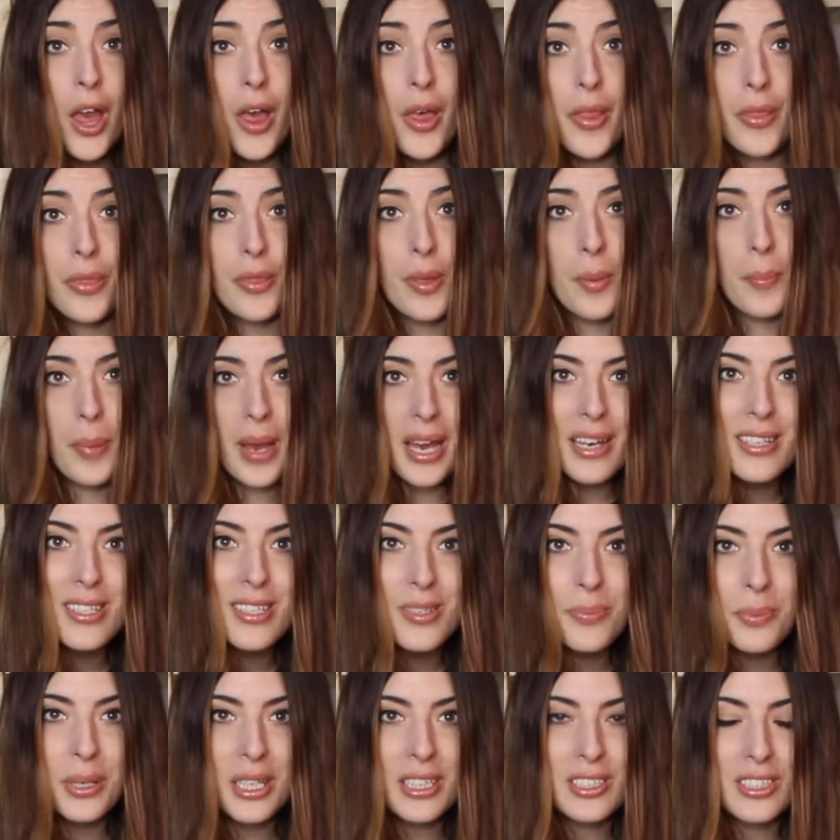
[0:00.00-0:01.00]
the best
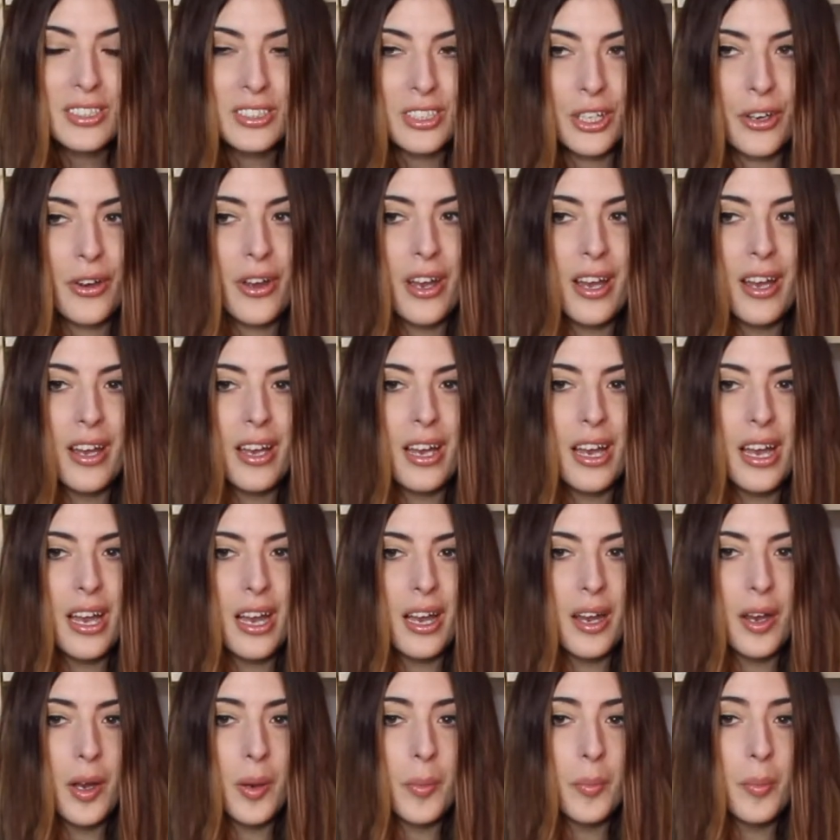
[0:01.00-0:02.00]
way to do
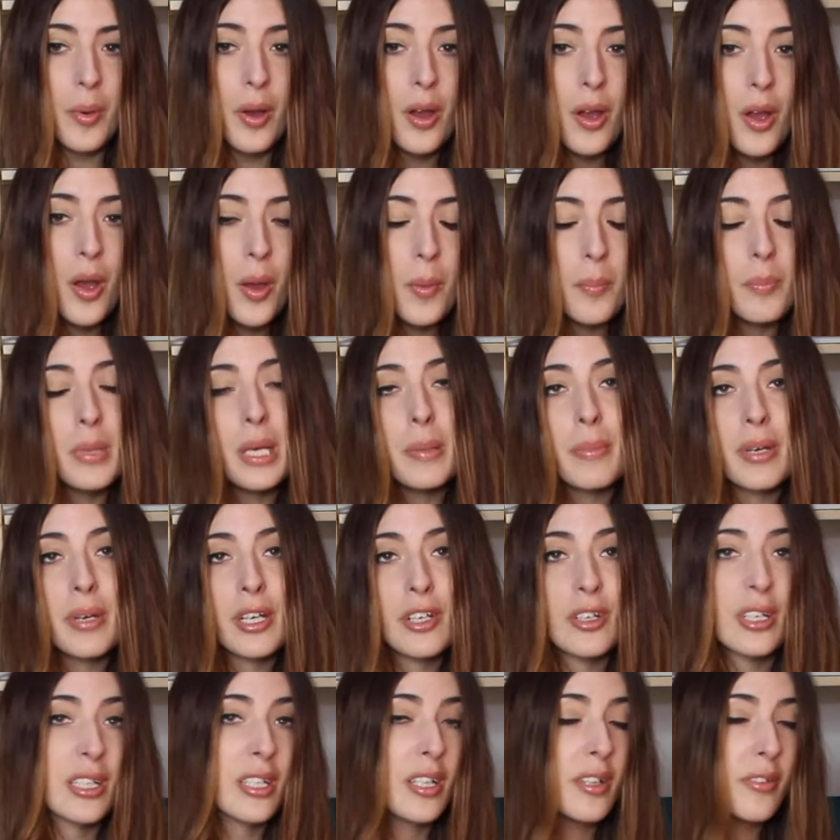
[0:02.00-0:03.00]
it. Me and my
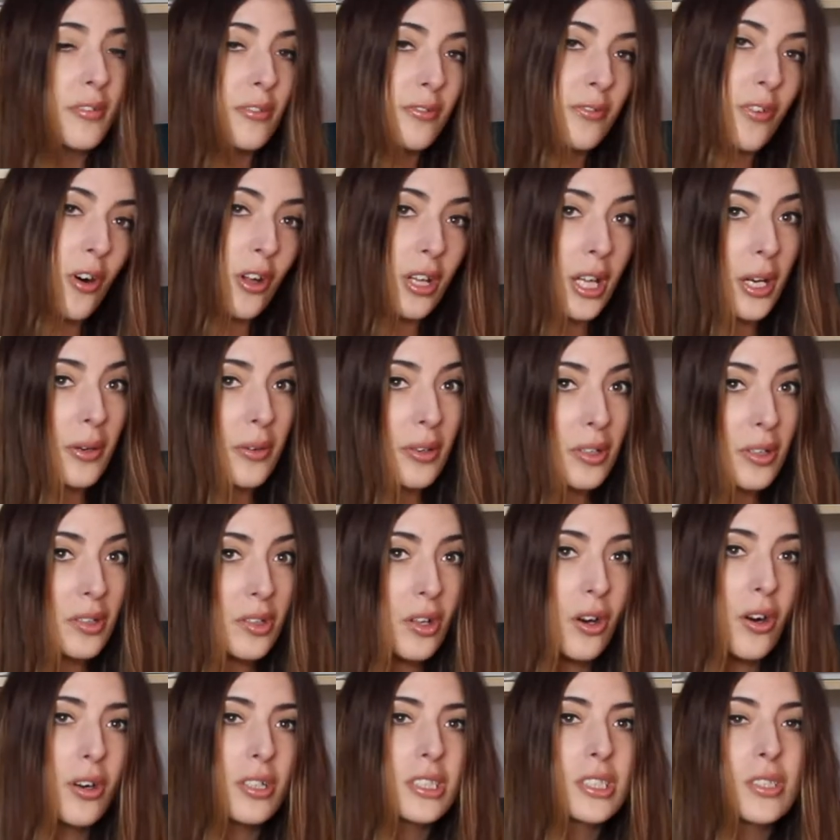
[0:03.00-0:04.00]
Cricut fall out a
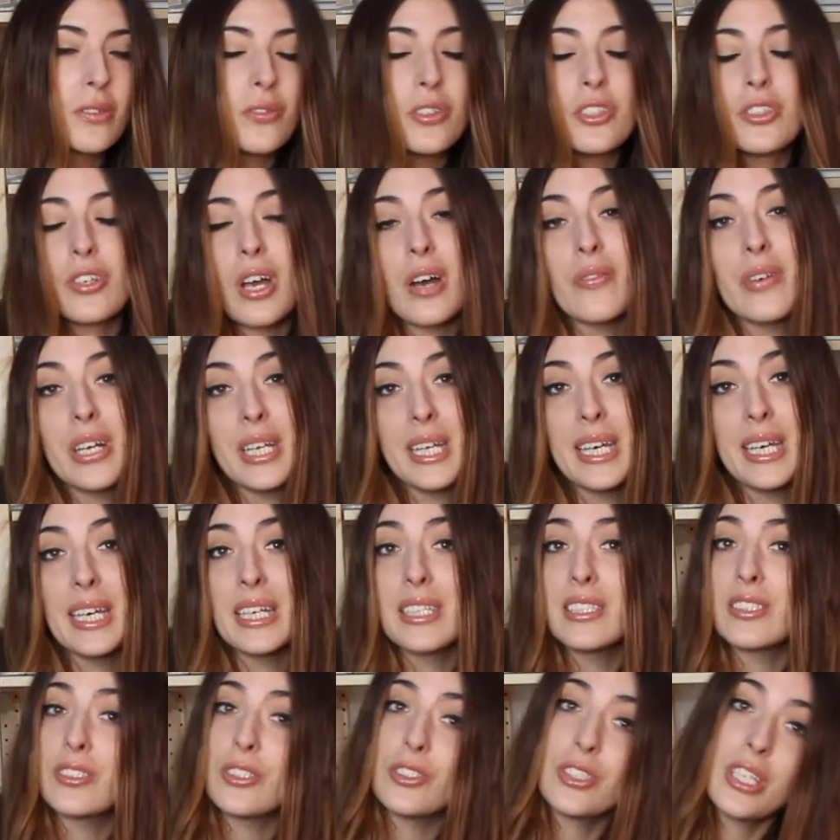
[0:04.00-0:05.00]
lot, so if you do have any
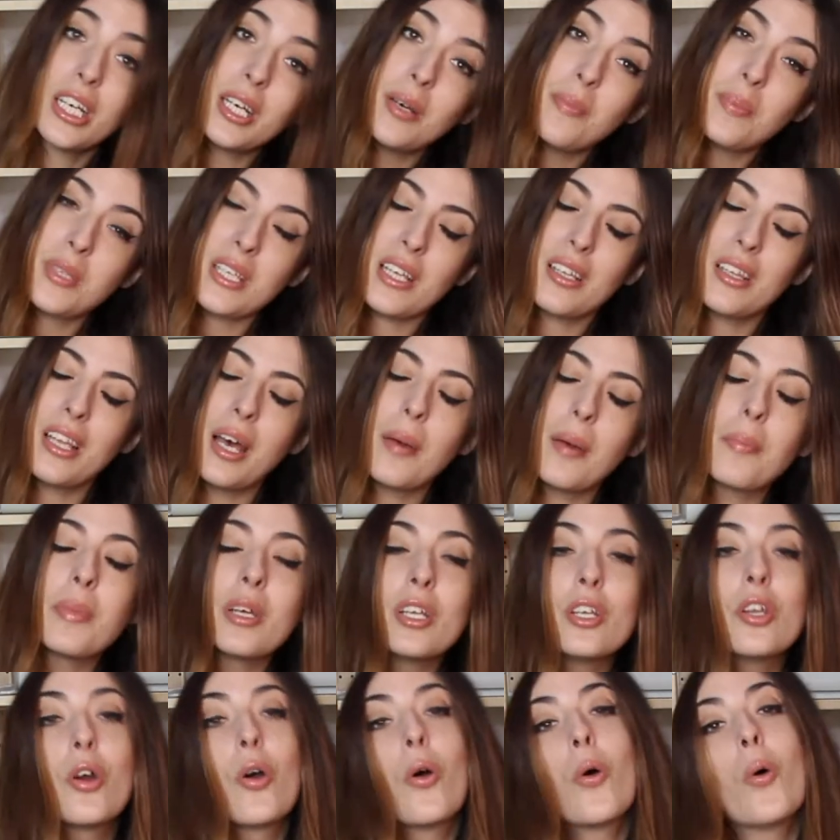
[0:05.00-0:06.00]
hints or tips, let me
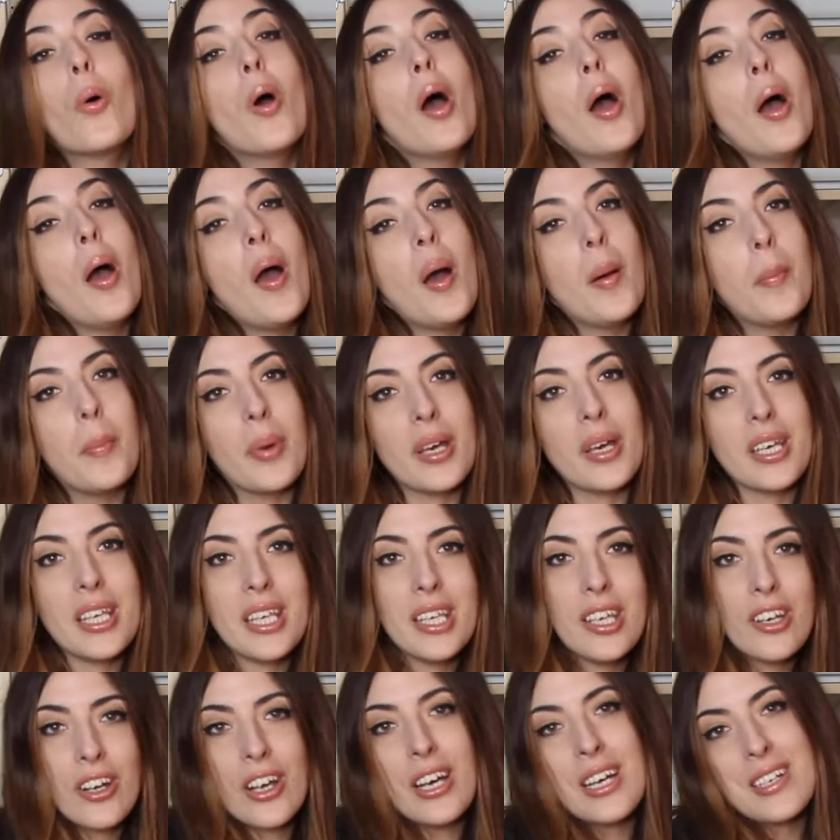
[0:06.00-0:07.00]
know. But
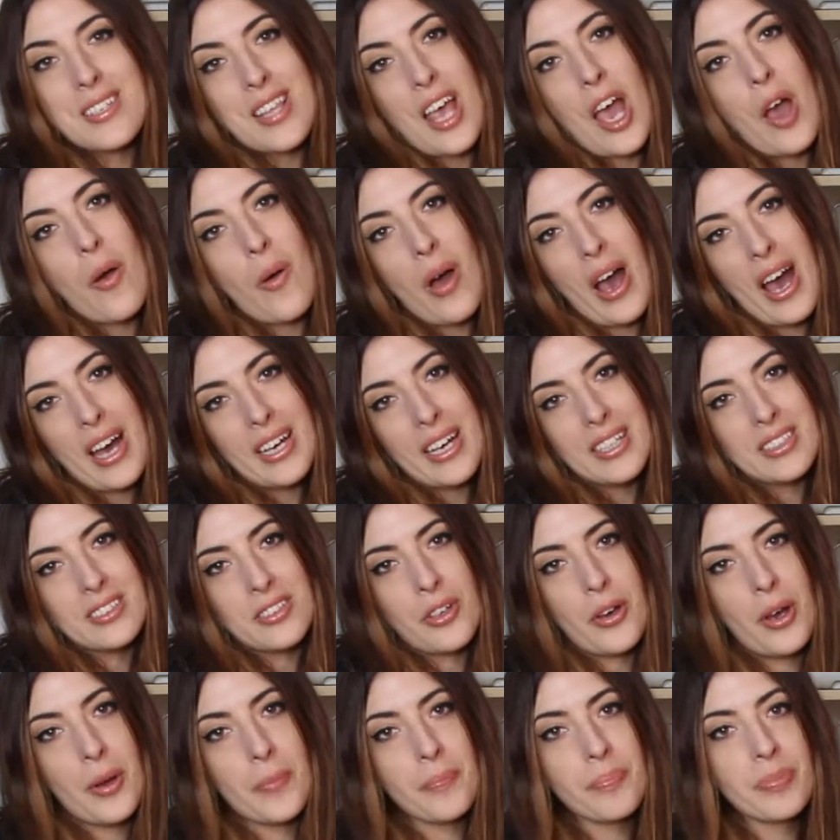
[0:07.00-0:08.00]
here is how I do
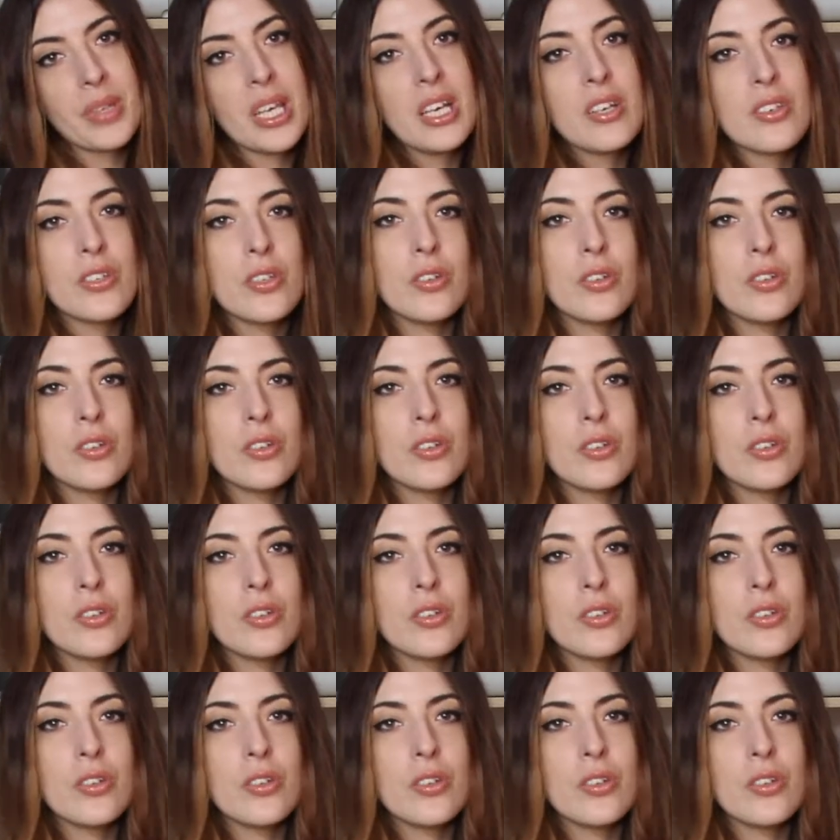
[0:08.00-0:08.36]
it. So